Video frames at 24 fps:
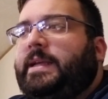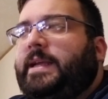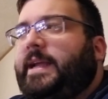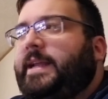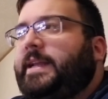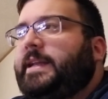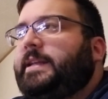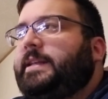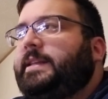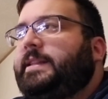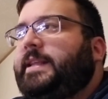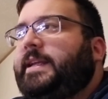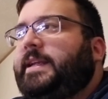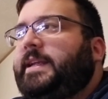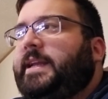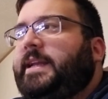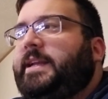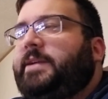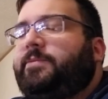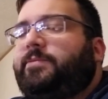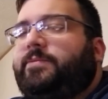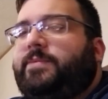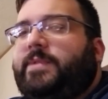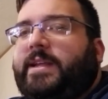I didn't think
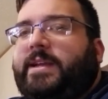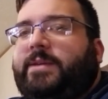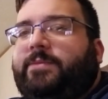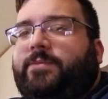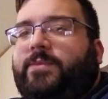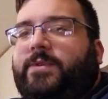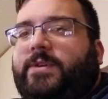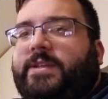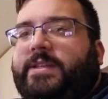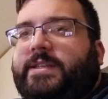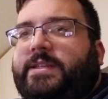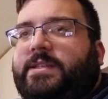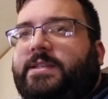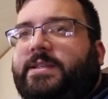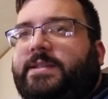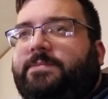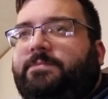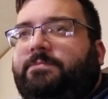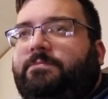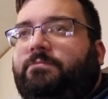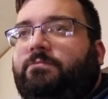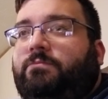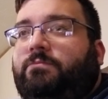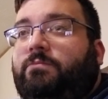anything was...
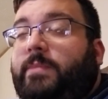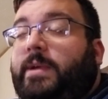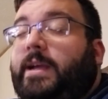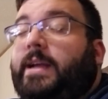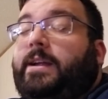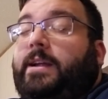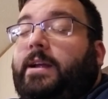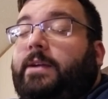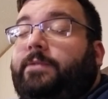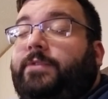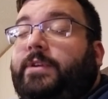I